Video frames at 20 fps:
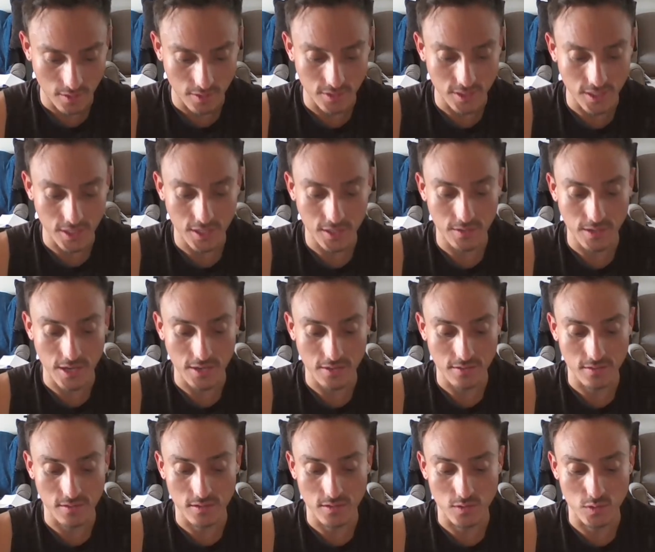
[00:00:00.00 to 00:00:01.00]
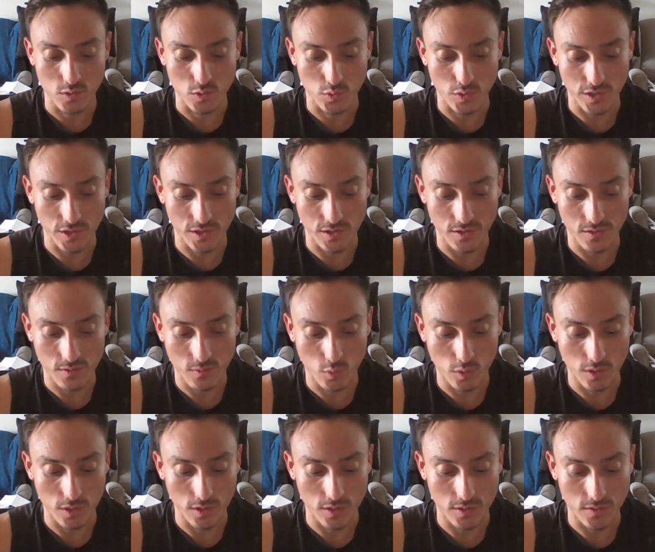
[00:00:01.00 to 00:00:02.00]
The date Exodus was written
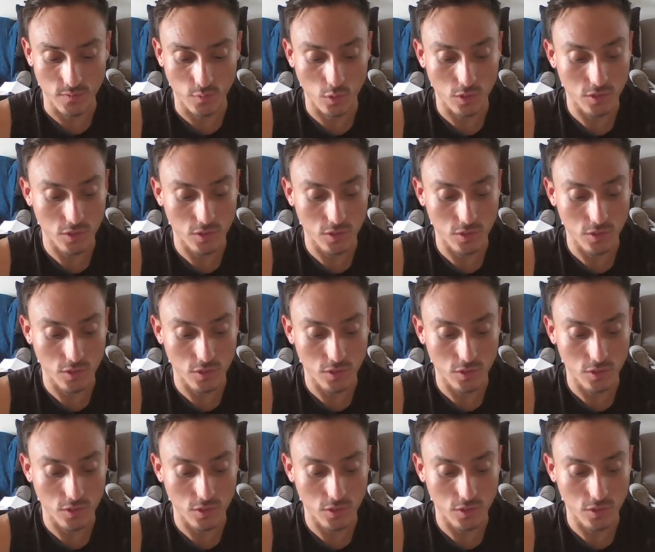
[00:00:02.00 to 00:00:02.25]
was